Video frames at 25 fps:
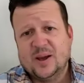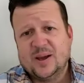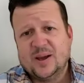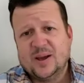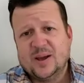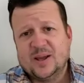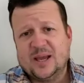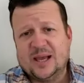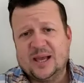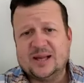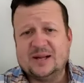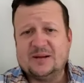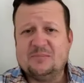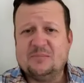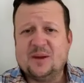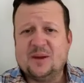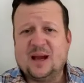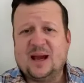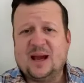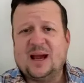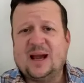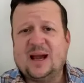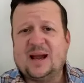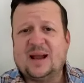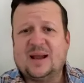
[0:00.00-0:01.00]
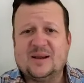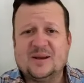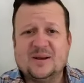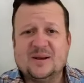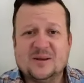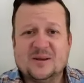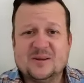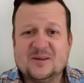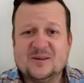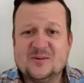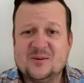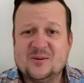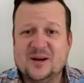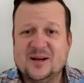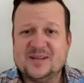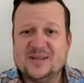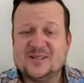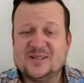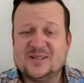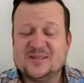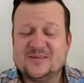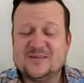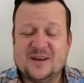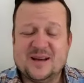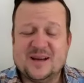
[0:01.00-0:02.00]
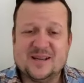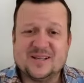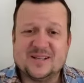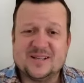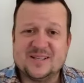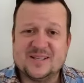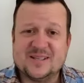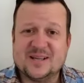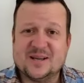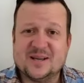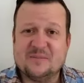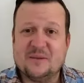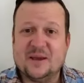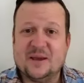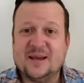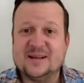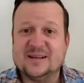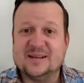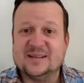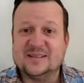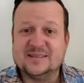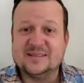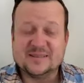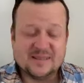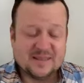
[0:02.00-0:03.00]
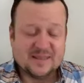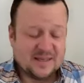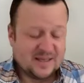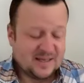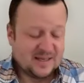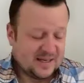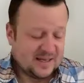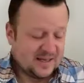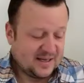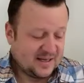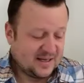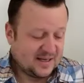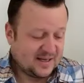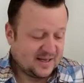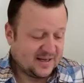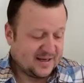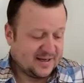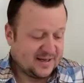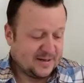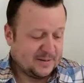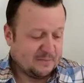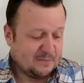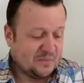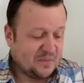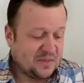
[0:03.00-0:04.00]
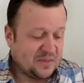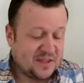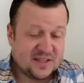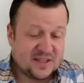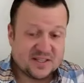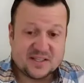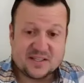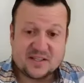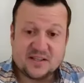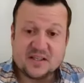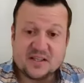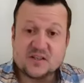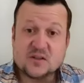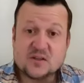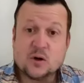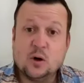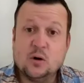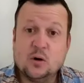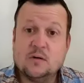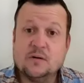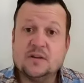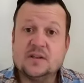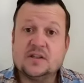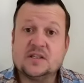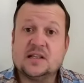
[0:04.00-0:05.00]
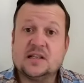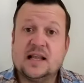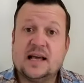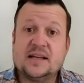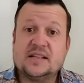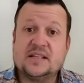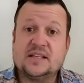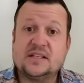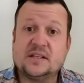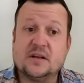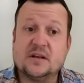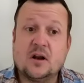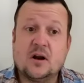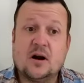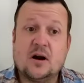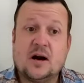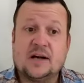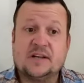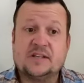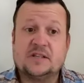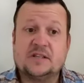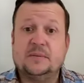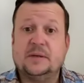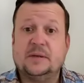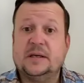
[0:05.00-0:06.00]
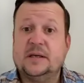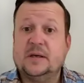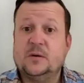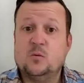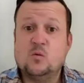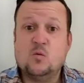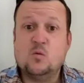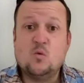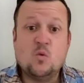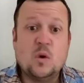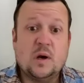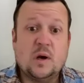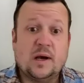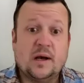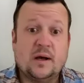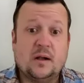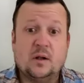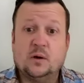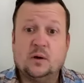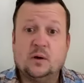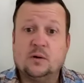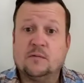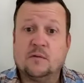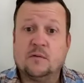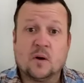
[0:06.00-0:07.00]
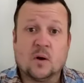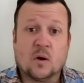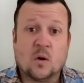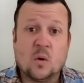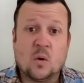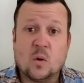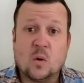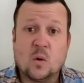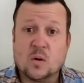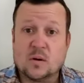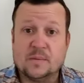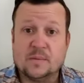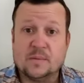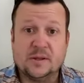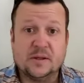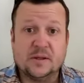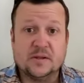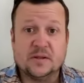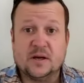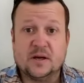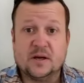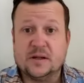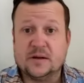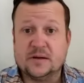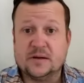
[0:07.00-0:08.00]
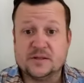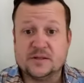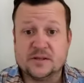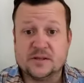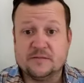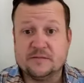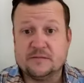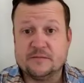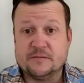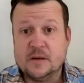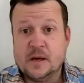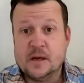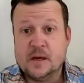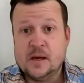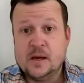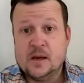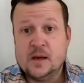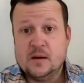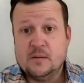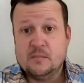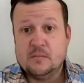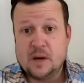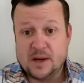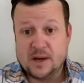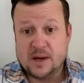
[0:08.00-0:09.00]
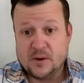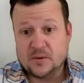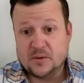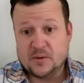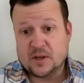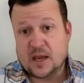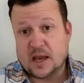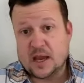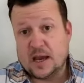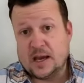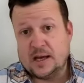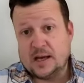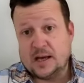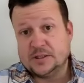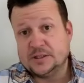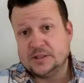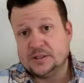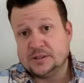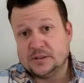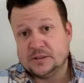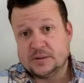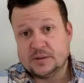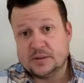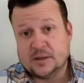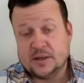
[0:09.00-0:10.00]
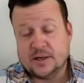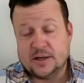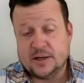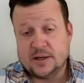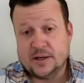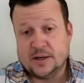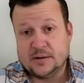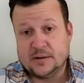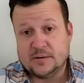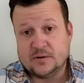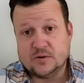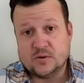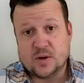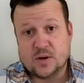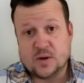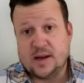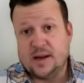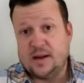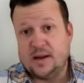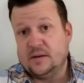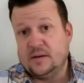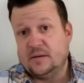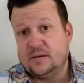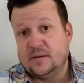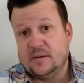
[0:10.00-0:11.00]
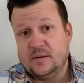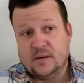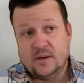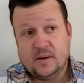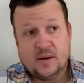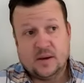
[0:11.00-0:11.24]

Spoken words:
get it back twice as fast as I made it. This lesson cost me well over $250,000 of my own cash. Drained